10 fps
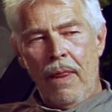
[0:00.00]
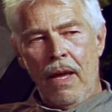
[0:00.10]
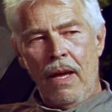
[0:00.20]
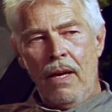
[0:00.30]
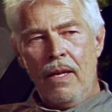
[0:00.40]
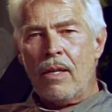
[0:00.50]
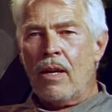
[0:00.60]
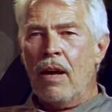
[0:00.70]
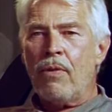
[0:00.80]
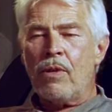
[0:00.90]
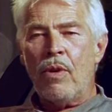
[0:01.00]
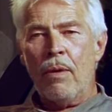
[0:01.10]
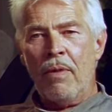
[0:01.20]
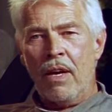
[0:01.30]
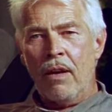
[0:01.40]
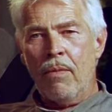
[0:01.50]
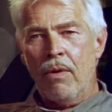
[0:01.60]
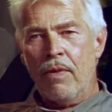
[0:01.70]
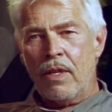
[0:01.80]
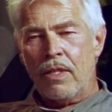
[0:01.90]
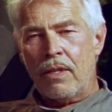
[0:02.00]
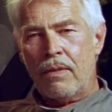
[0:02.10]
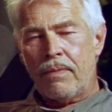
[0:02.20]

And his life was really making movies.